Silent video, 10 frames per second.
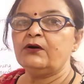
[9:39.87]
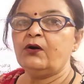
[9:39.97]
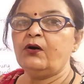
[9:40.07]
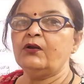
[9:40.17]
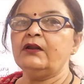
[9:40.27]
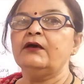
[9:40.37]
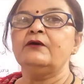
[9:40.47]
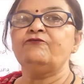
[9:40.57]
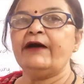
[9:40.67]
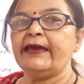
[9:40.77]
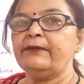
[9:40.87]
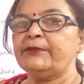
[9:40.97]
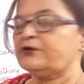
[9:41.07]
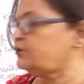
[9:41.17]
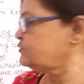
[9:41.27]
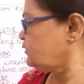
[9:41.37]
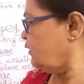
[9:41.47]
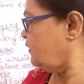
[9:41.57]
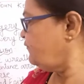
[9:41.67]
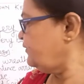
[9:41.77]
all why because
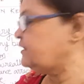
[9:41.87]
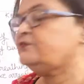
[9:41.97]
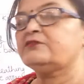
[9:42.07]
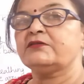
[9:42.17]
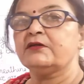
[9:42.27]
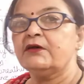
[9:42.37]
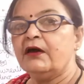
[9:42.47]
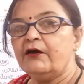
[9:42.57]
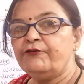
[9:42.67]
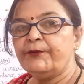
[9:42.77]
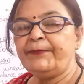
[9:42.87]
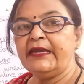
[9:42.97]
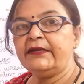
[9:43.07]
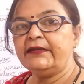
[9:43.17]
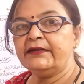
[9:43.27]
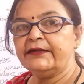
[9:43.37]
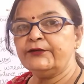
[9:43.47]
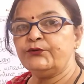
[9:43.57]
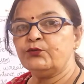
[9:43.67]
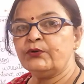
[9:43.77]
of is repeated
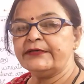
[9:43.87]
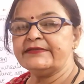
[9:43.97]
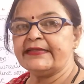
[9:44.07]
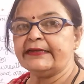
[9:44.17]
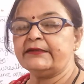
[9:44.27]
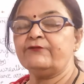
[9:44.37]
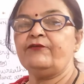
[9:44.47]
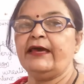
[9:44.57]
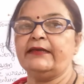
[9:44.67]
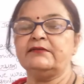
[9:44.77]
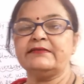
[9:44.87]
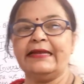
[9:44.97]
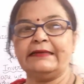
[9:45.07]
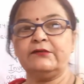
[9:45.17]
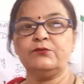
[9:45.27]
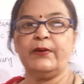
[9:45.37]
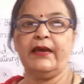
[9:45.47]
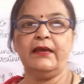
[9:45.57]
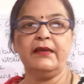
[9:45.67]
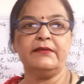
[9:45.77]
in two consecutive lines that is
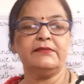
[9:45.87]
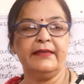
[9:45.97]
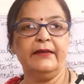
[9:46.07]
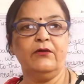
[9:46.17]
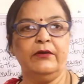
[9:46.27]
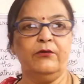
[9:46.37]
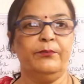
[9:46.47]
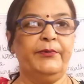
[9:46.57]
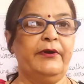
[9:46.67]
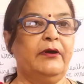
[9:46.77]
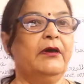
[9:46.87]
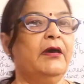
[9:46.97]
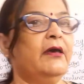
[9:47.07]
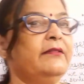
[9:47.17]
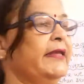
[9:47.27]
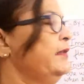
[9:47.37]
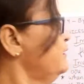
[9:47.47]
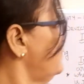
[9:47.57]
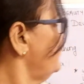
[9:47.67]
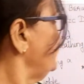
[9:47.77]
why it is an, anaphora then here